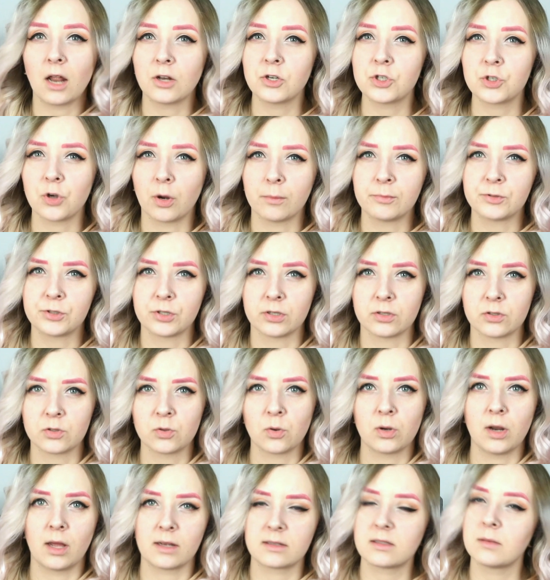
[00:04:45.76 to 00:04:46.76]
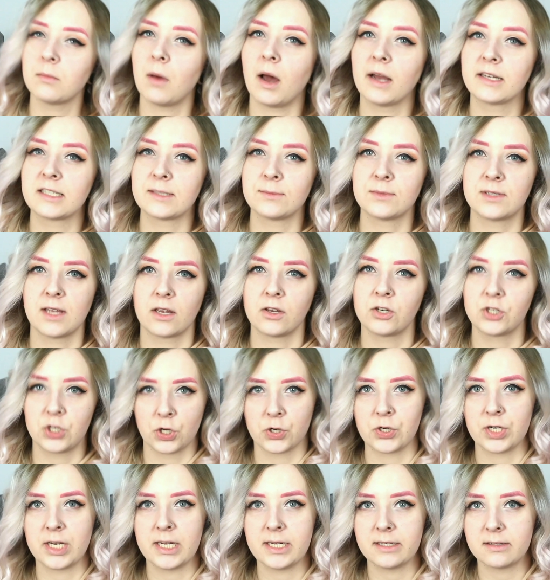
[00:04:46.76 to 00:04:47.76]
lunch options, or like some items that you
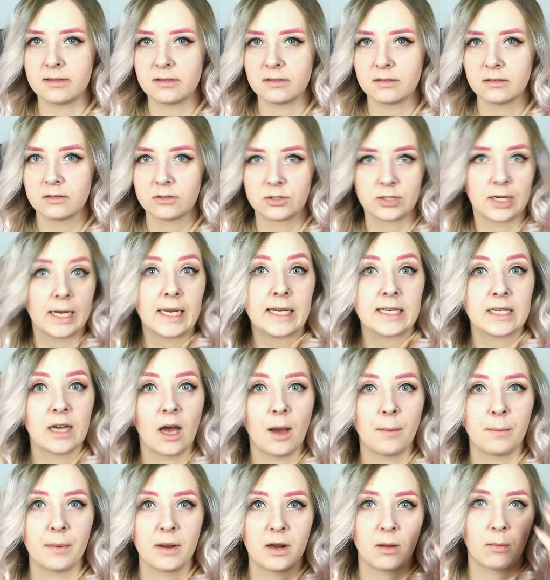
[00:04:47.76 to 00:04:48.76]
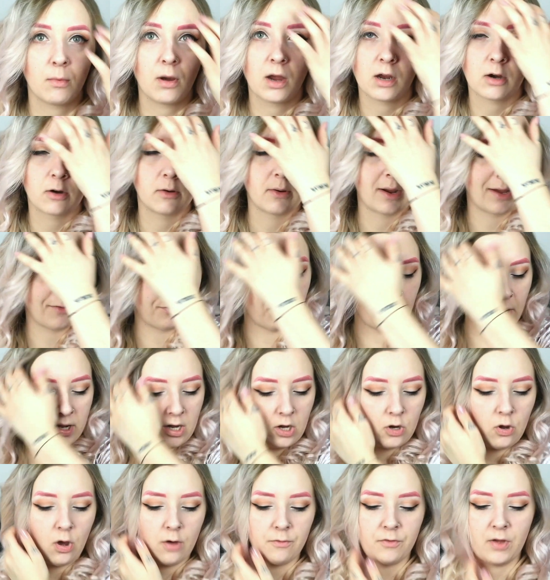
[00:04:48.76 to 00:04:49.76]
don't need to heat up in a microwave or
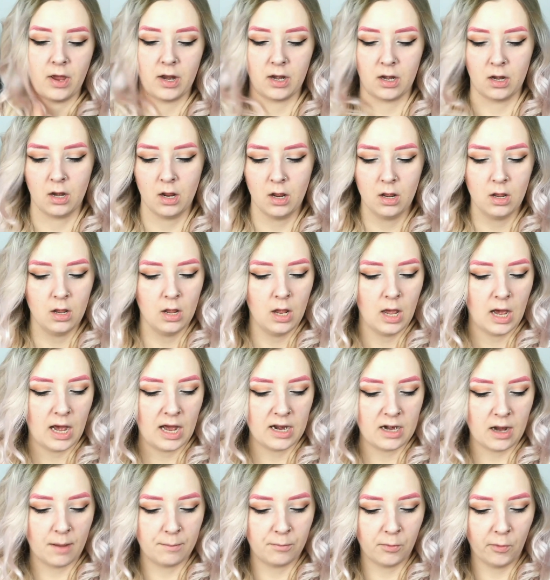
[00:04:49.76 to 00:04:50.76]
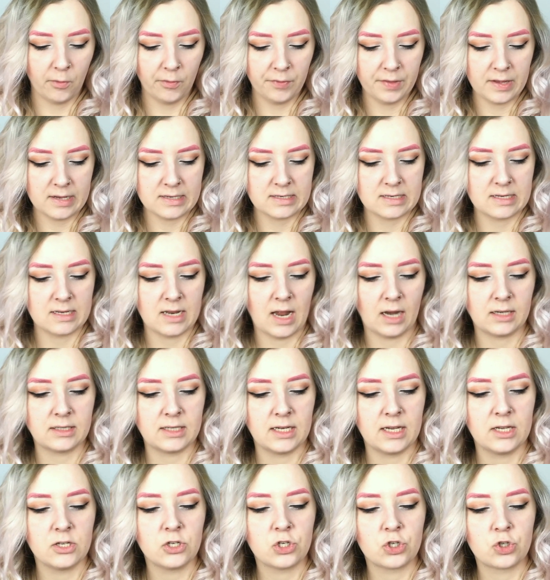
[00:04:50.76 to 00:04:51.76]
in an oven. And I bought this
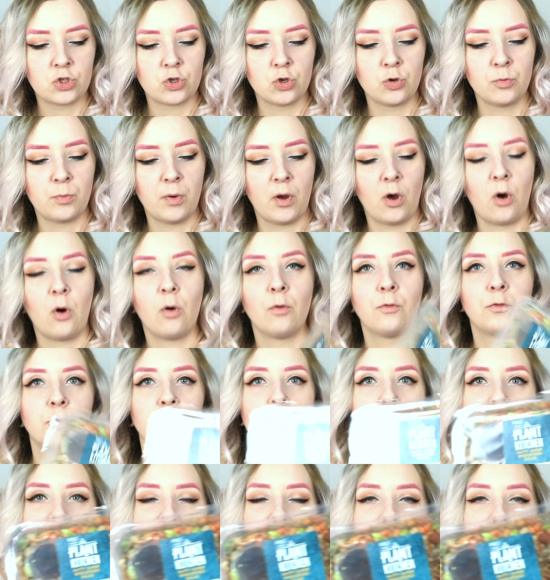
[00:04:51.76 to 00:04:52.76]
nutty super whole food